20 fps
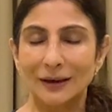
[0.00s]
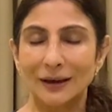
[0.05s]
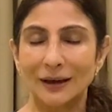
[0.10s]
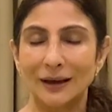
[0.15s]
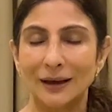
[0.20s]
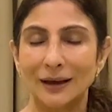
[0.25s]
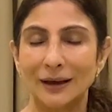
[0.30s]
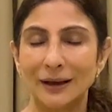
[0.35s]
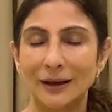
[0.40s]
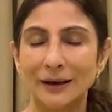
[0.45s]

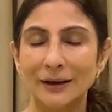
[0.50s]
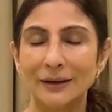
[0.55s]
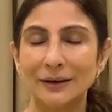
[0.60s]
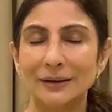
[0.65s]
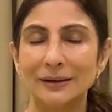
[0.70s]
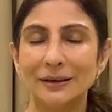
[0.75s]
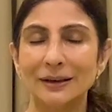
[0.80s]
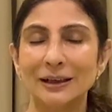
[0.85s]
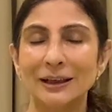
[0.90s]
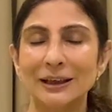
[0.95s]

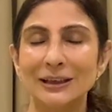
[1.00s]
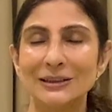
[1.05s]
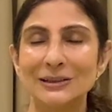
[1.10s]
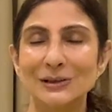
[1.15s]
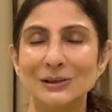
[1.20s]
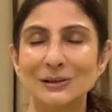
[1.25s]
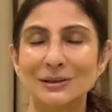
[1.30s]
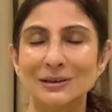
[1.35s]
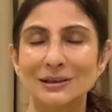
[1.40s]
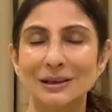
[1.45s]
and release
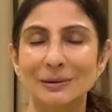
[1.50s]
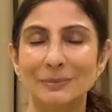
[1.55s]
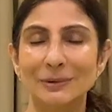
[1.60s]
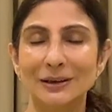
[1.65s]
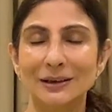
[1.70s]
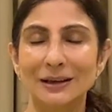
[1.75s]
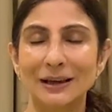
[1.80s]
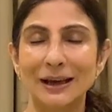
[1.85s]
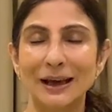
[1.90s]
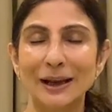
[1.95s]
your
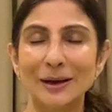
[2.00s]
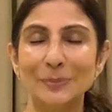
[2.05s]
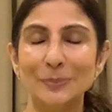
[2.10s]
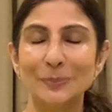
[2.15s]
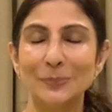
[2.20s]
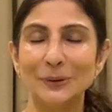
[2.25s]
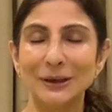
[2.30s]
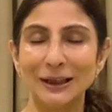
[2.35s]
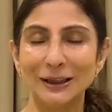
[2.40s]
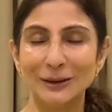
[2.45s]
stomach
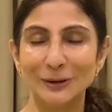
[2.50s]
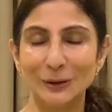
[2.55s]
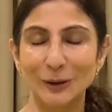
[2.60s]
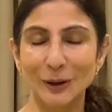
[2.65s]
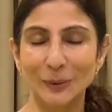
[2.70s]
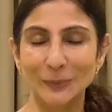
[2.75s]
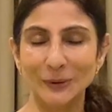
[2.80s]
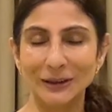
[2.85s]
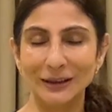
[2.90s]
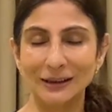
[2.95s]
and breathe
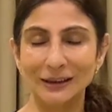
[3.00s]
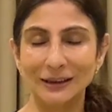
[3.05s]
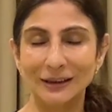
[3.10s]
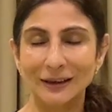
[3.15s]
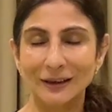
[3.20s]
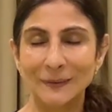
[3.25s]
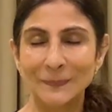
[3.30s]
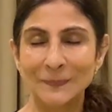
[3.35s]
normally.